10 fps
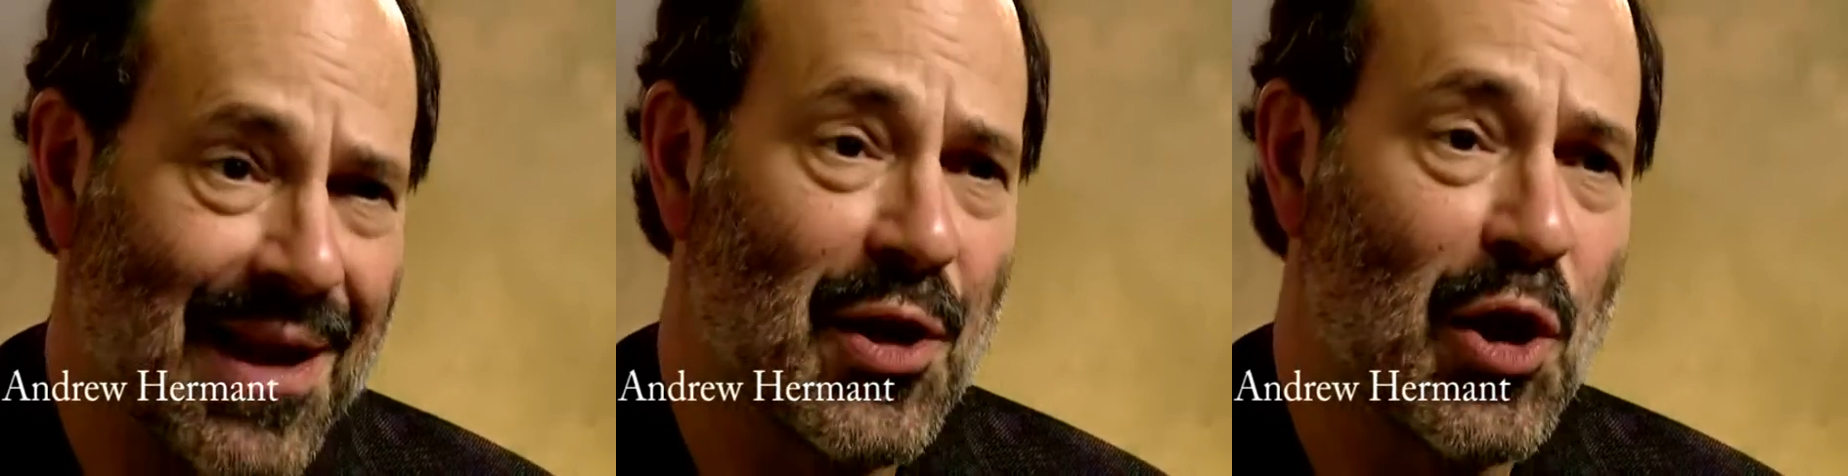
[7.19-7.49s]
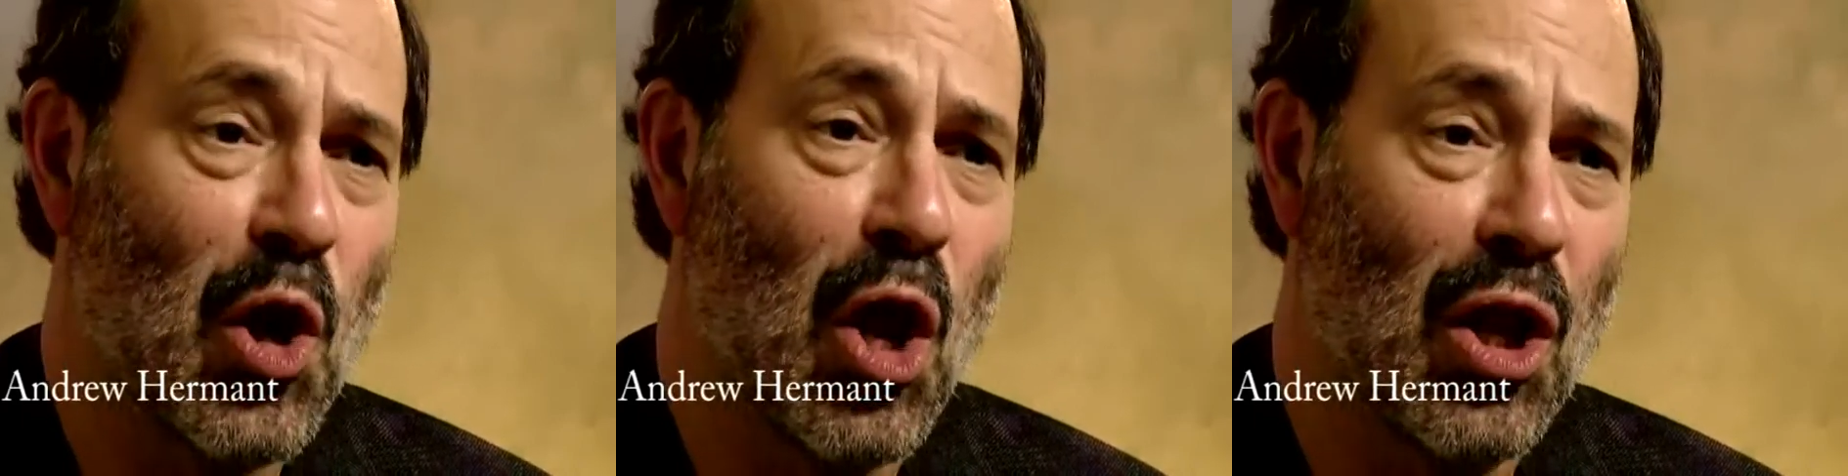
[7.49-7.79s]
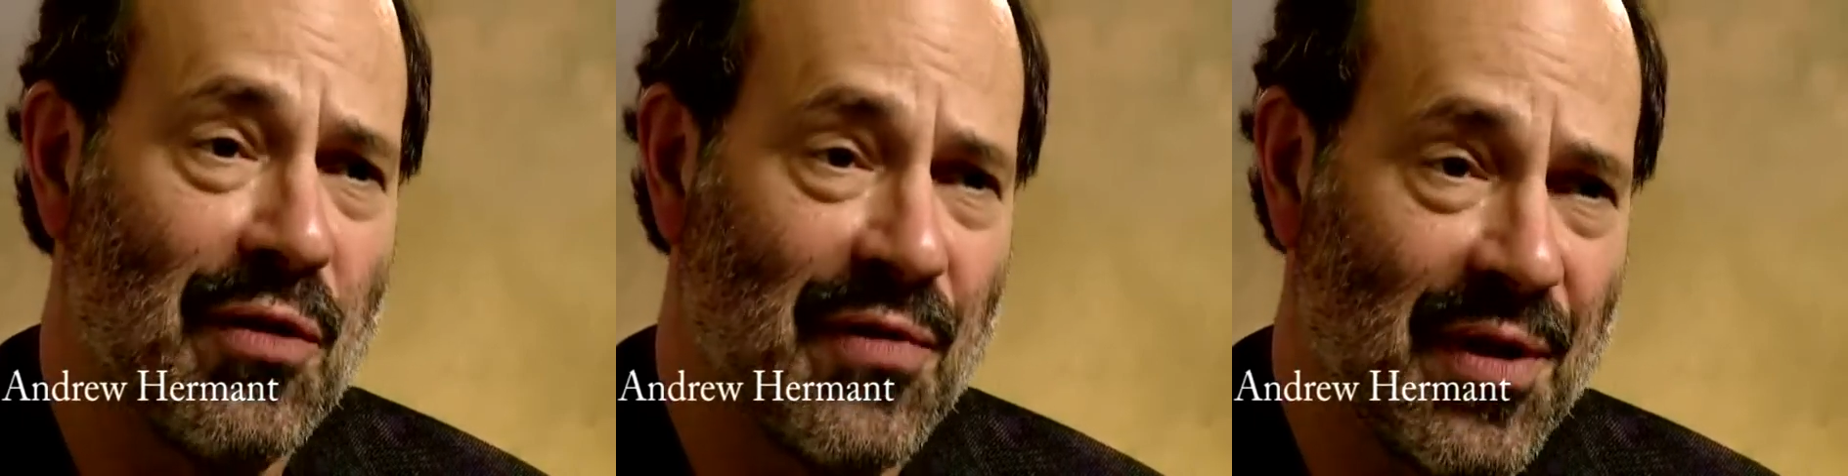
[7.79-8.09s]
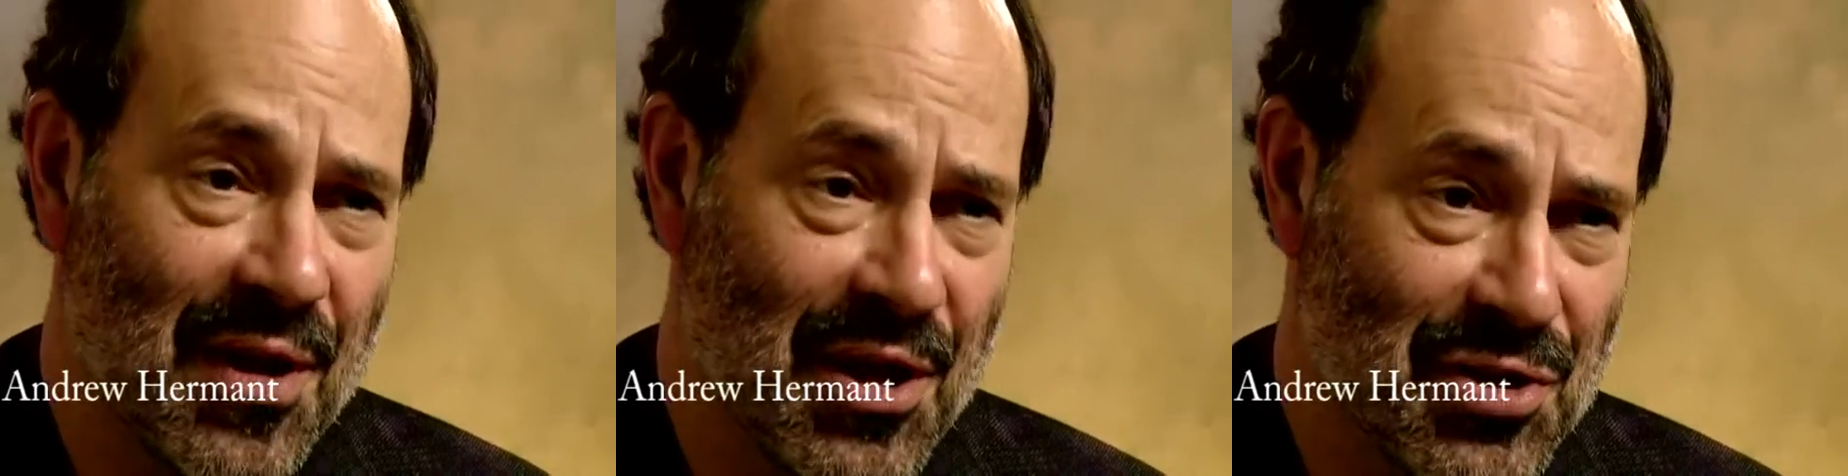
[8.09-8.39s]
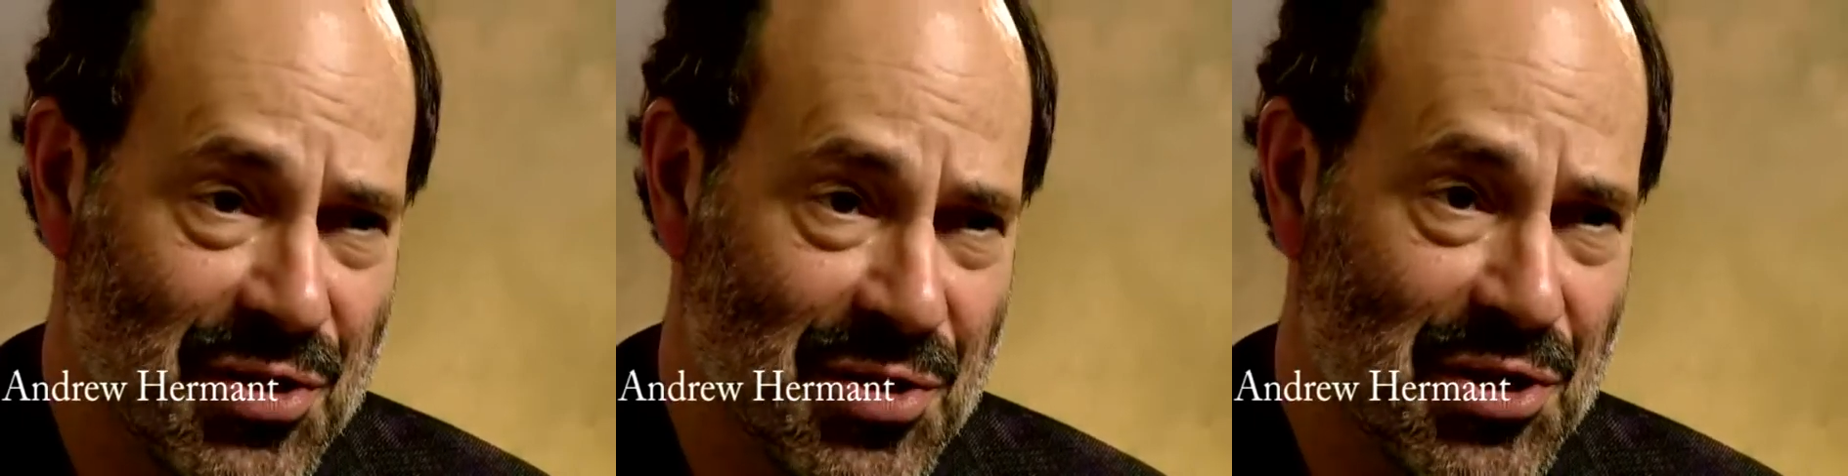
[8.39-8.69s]
got a call on
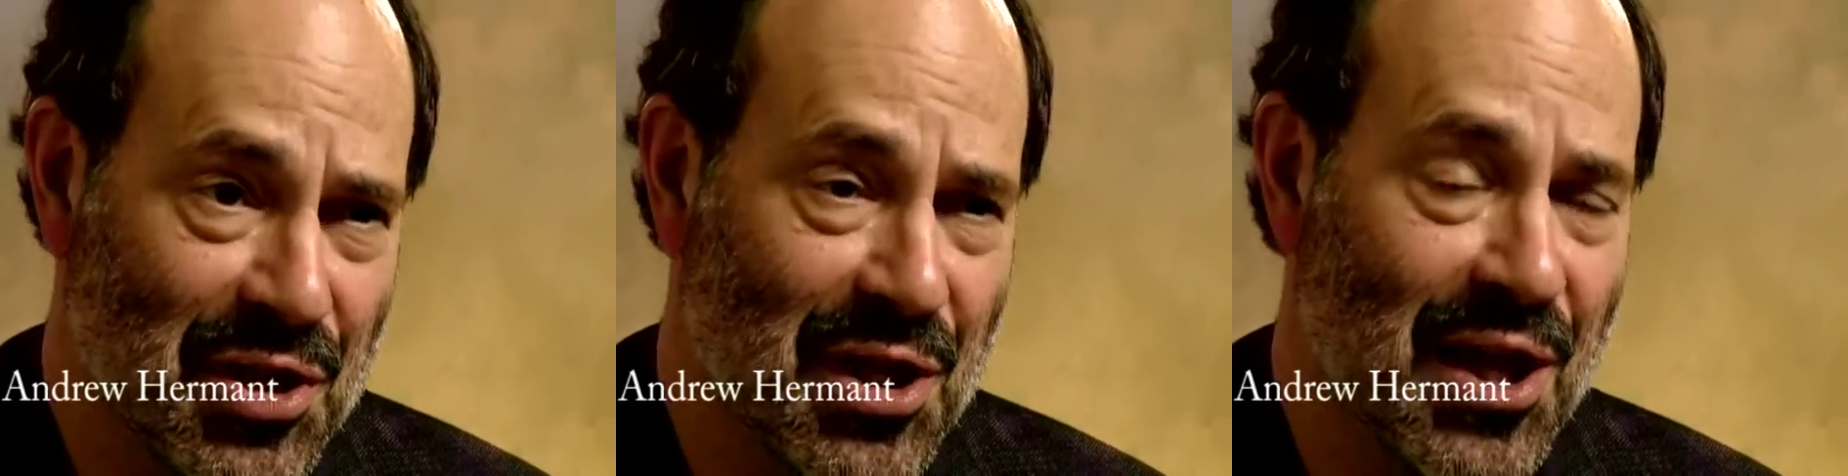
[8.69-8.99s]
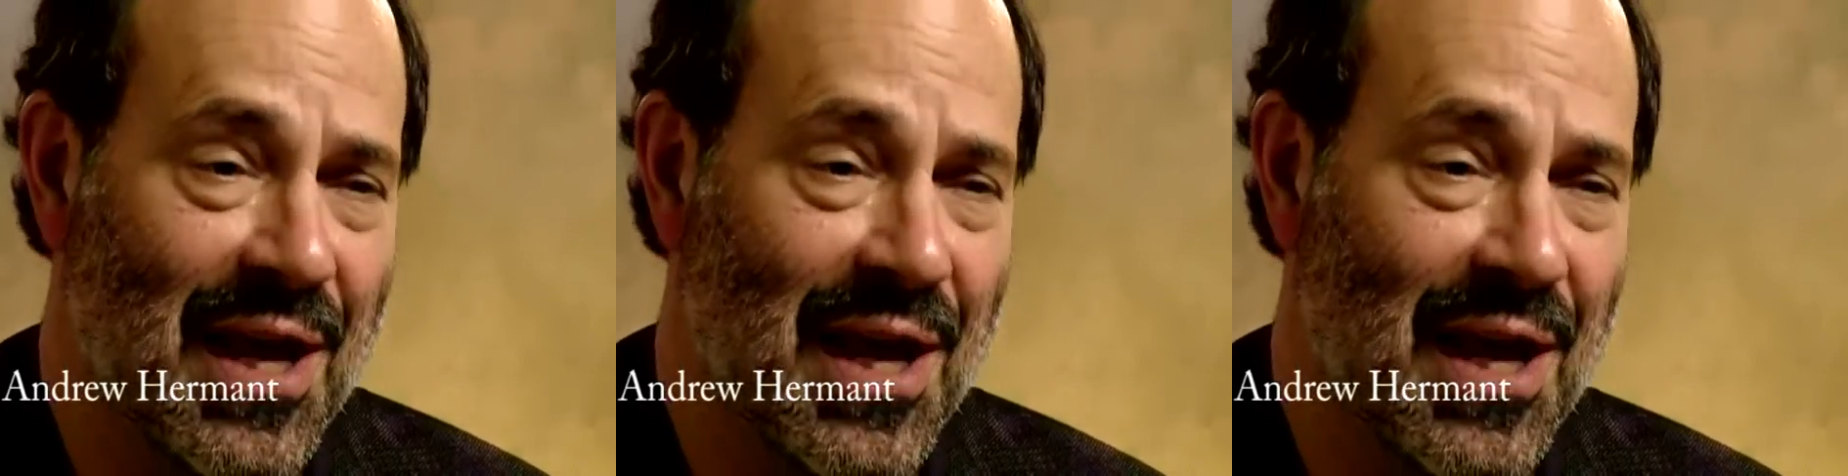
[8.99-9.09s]
vacation saying,